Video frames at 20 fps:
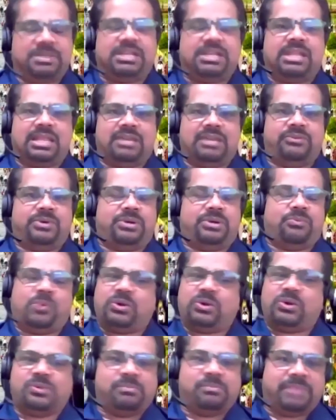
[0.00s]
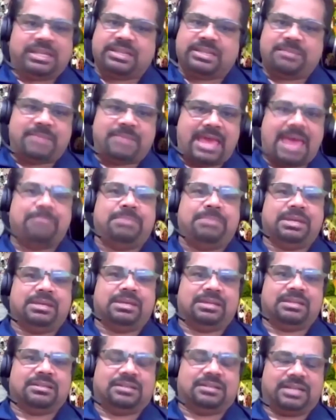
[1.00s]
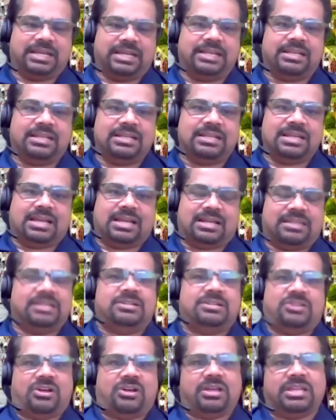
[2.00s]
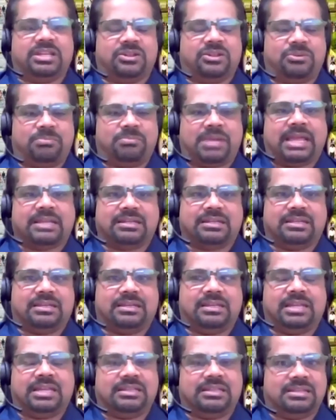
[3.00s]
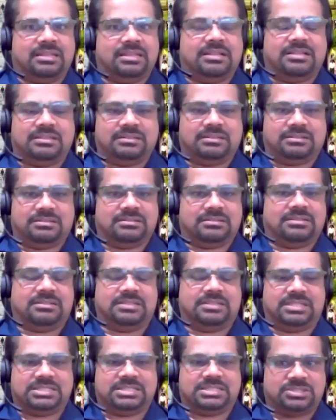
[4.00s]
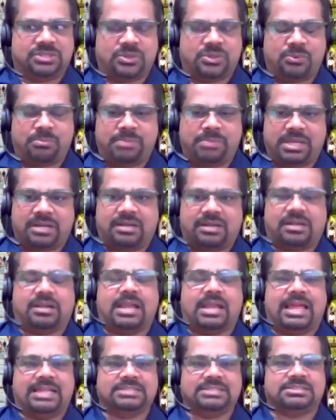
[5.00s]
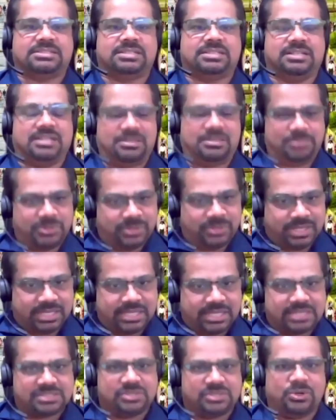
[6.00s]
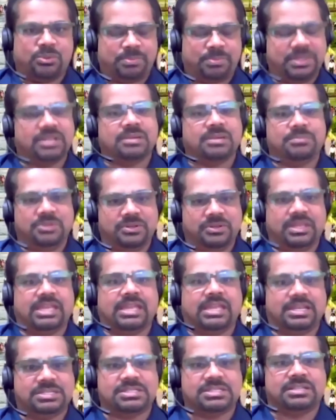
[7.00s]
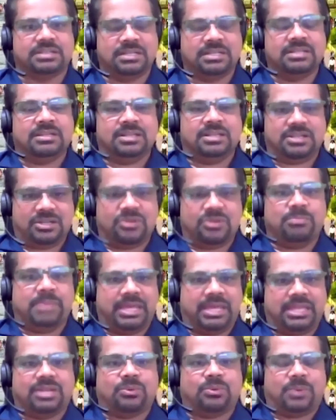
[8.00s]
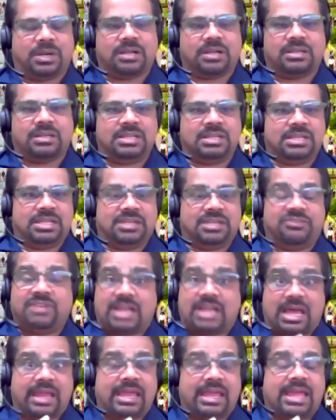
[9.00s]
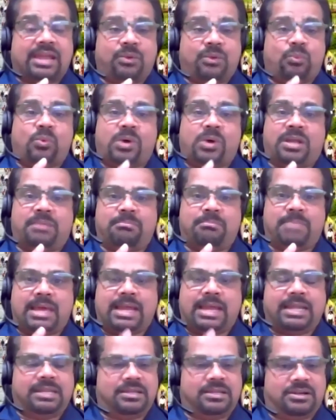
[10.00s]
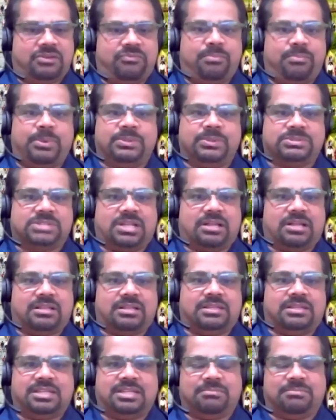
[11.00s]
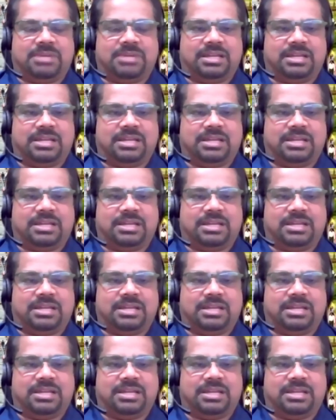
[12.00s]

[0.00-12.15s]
delivered, what will make them happy, right? And then talk it out practically. I think there's no better answer than communication, open communication to make it work. Even I had one bad year of postdoc in my